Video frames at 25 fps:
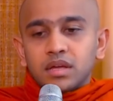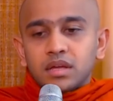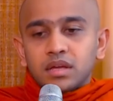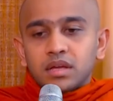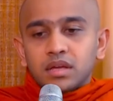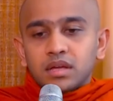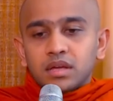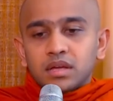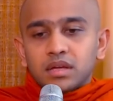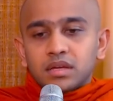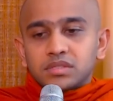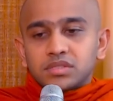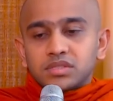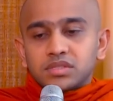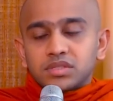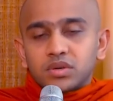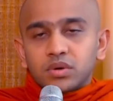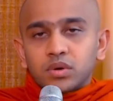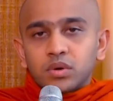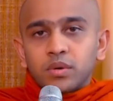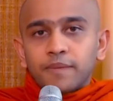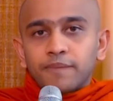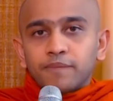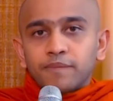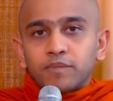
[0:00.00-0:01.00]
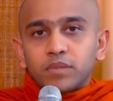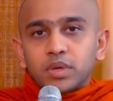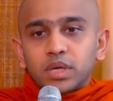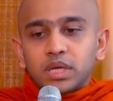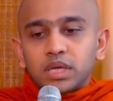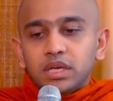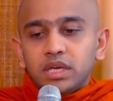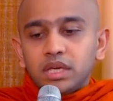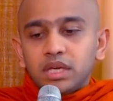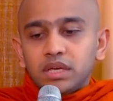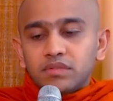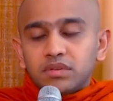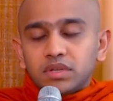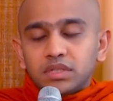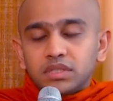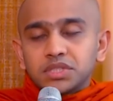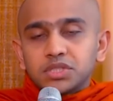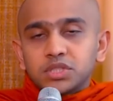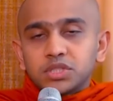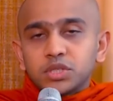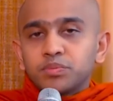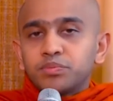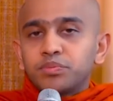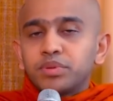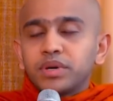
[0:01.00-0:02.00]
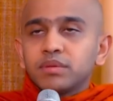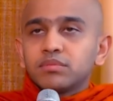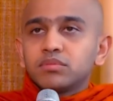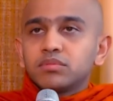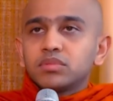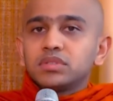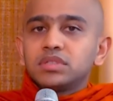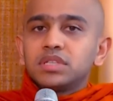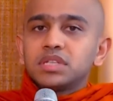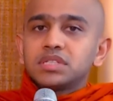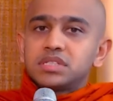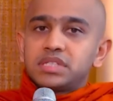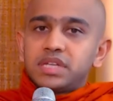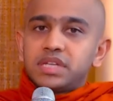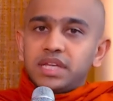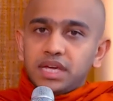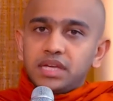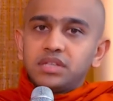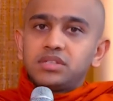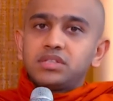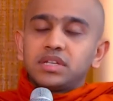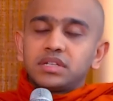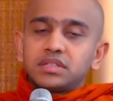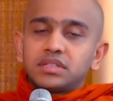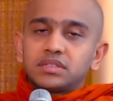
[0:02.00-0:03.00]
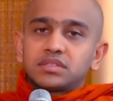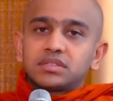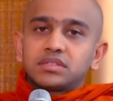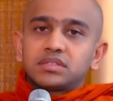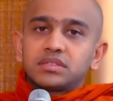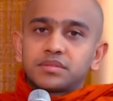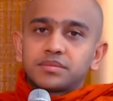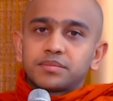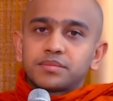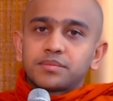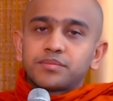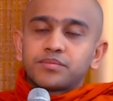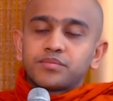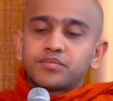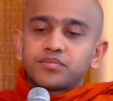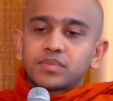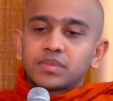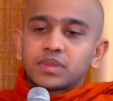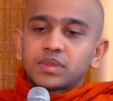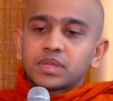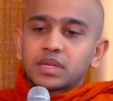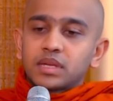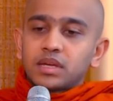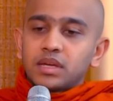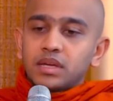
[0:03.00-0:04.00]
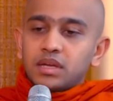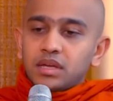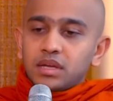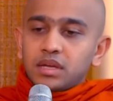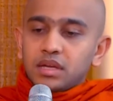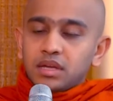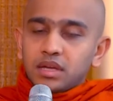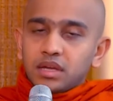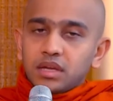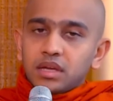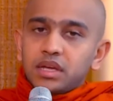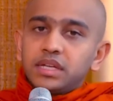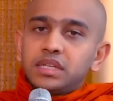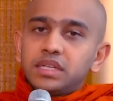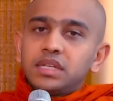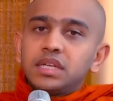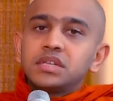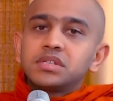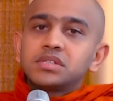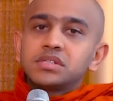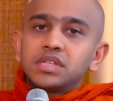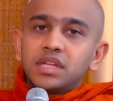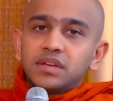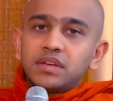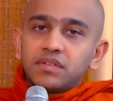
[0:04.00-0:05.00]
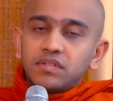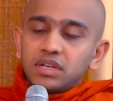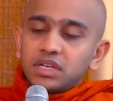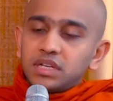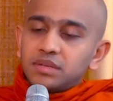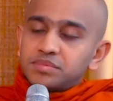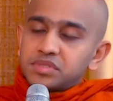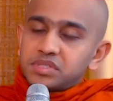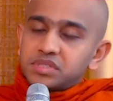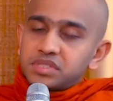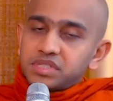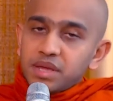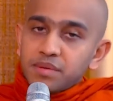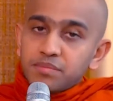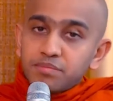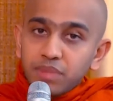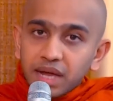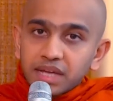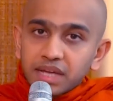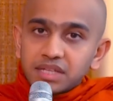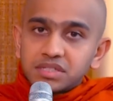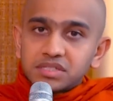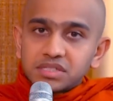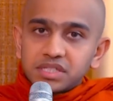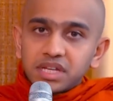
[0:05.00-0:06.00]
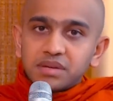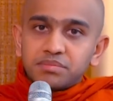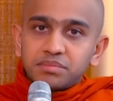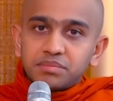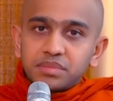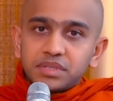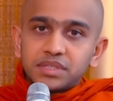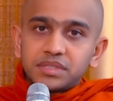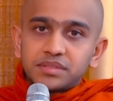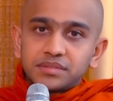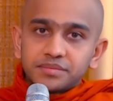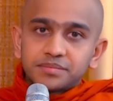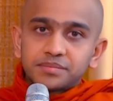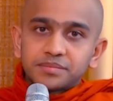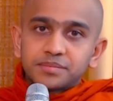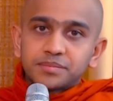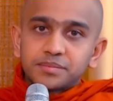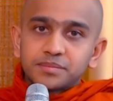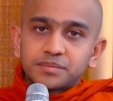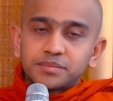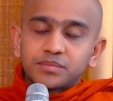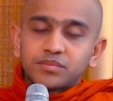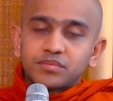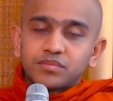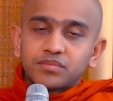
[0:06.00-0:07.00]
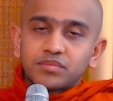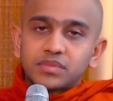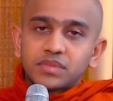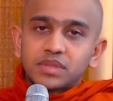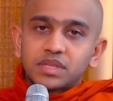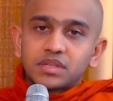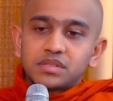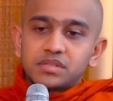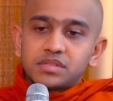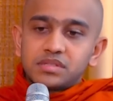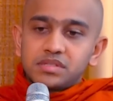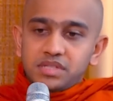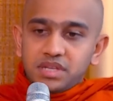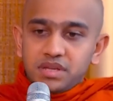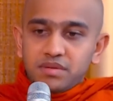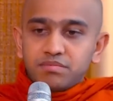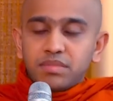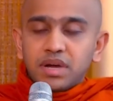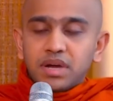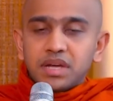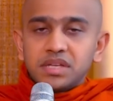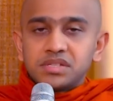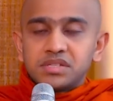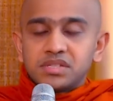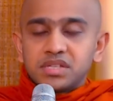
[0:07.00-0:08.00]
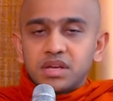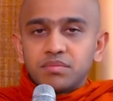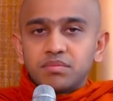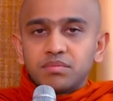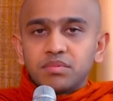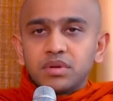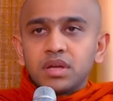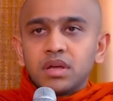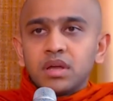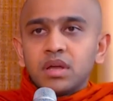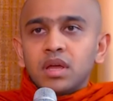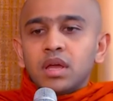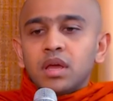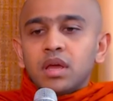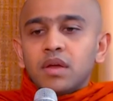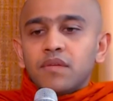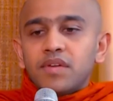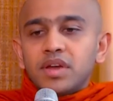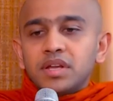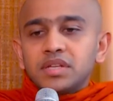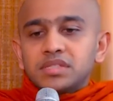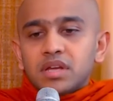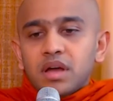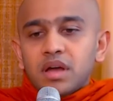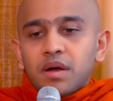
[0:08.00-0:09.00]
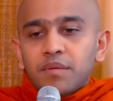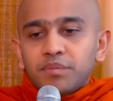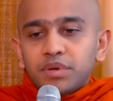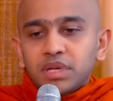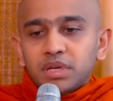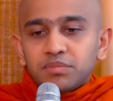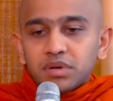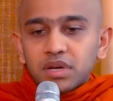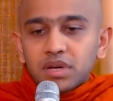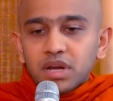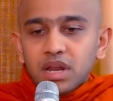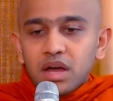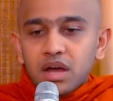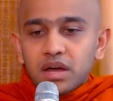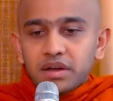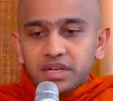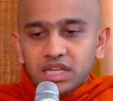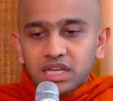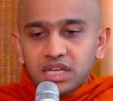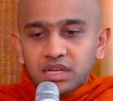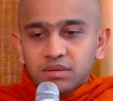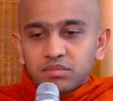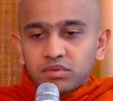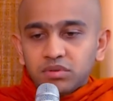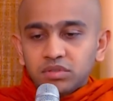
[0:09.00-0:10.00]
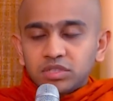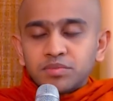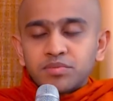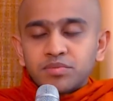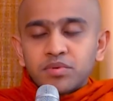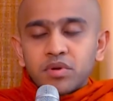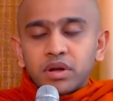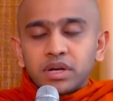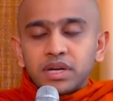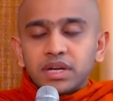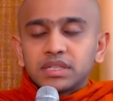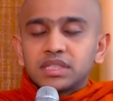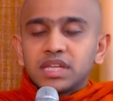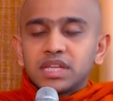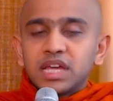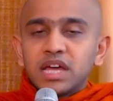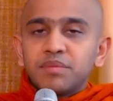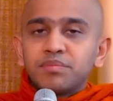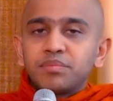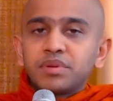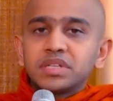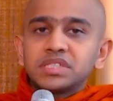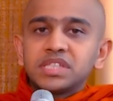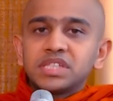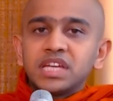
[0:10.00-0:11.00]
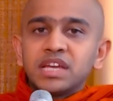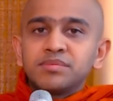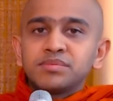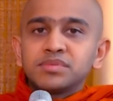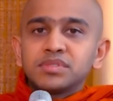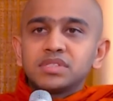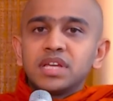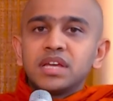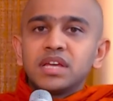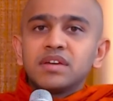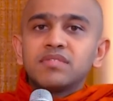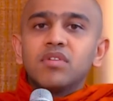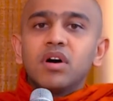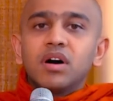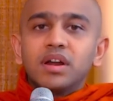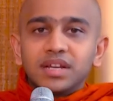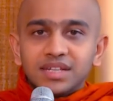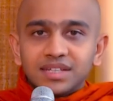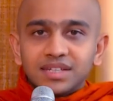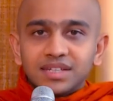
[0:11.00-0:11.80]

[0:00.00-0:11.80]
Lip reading: So even the Supreme Buddha's teachings, it is developed step by step. Step by step. When some people are unable to protect their precepts, they worry.